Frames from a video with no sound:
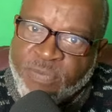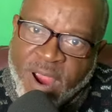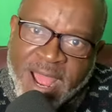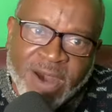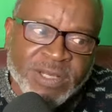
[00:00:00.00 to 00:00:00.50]

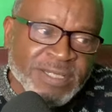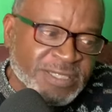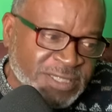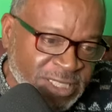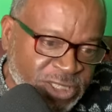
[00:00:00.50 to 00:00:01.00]
Brown and the
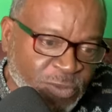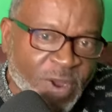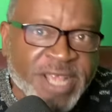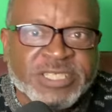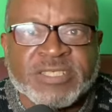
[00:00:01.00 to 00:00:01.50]

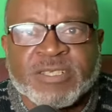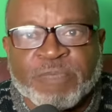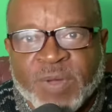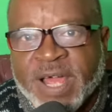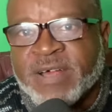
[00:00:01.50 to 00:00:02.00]
situations
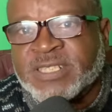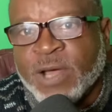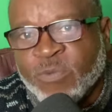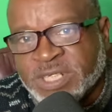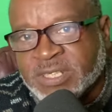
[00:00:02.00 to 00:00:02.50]
of players
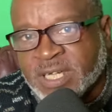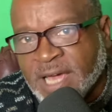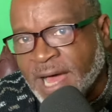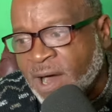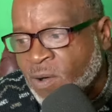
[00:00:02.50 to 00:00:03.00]
that went to
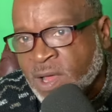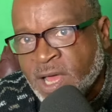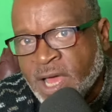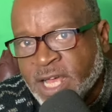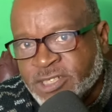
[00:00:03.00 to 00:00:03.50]
Cal,
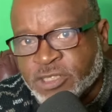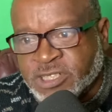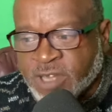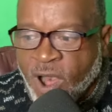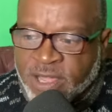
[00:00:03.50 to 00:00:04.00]
is you
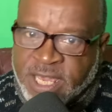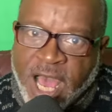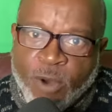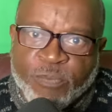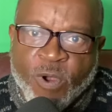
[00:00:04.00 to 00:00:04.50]
saw
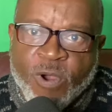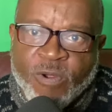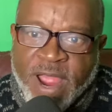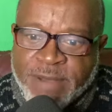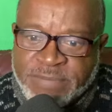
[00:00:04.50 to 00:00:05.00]
Cal
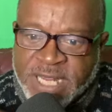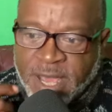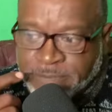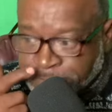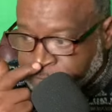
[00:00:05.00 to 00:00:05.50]
program
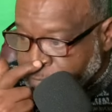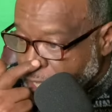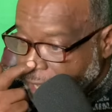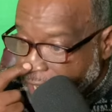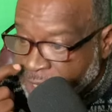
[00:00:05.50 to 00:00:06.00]
dip.
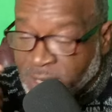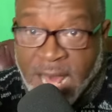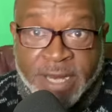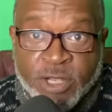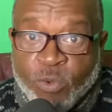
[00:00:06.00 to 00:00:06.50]
And a
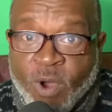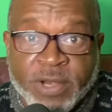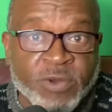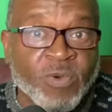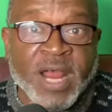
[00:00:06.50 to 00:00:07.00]
lot of you
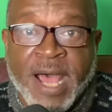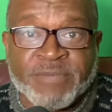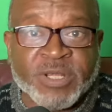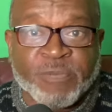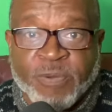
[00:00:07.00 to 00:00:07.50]
wonder what
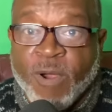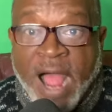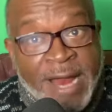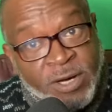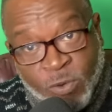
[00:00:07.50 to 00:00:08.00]
happened to the
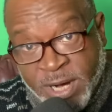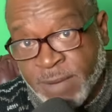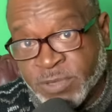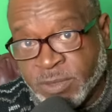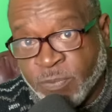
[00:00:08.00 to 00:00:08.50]
program. I know what
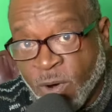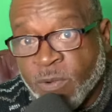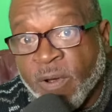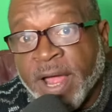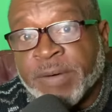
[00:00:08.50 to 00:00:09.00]
happened to the
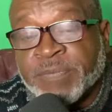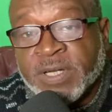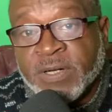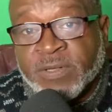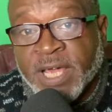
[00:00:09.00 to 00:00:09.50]
program,
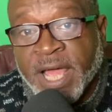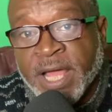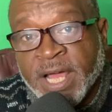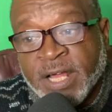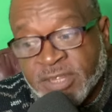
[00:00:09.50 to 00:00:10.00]
okay?
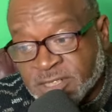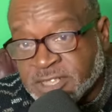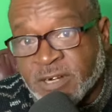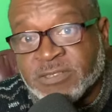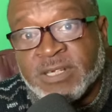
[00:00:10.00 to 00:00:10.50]
There's
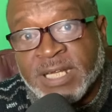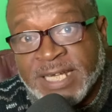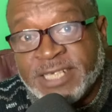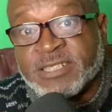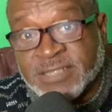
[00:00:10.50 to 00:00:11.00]
certain
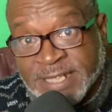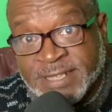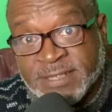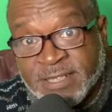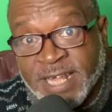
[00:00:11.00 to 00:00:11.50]

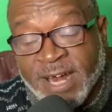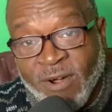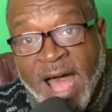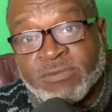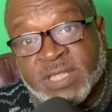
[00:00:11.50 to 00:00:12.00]
allegiances that are
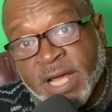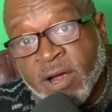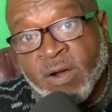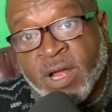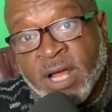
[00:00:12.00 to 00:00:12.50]
out
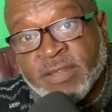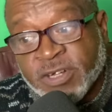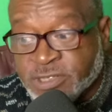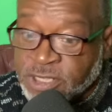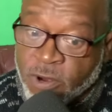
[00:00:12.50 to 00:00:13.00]
there.
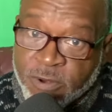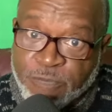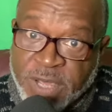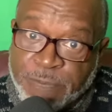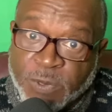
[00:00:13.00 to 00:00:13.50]
There's certain
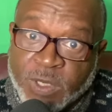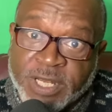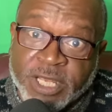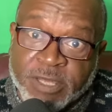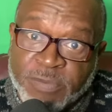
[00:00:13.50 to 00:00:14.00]
people
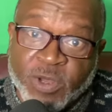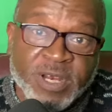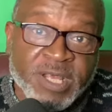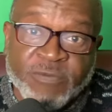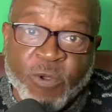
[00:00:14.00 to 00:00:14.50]
in the
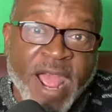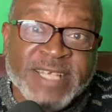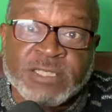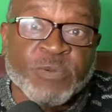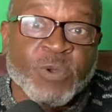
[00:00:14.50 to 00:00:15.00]
community of
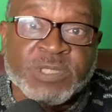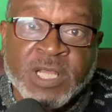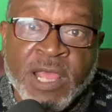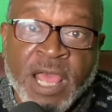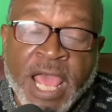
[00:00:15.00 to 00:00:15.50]
grassroots.
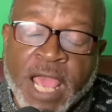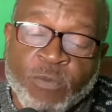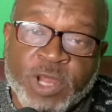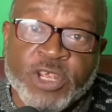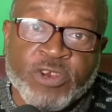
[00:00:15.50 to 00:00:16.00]

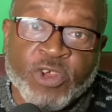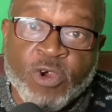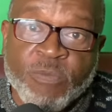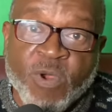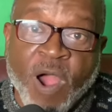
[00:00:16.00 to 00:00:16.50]
And when you do
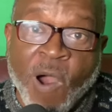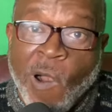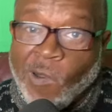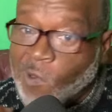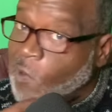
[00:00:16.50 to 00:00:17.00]
them wrong,
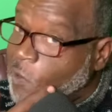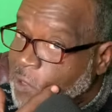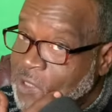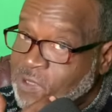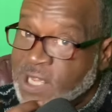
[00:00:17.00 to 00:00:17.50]

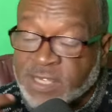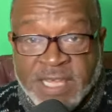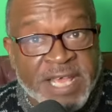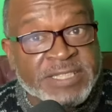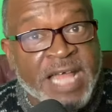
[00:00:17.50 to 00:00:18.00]
then
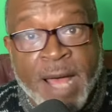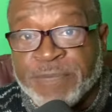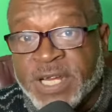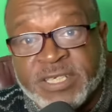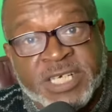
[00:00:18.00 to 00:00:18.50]
things
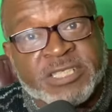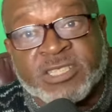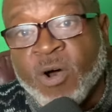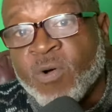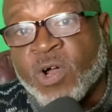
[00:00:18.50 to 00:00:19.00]
happen that just don't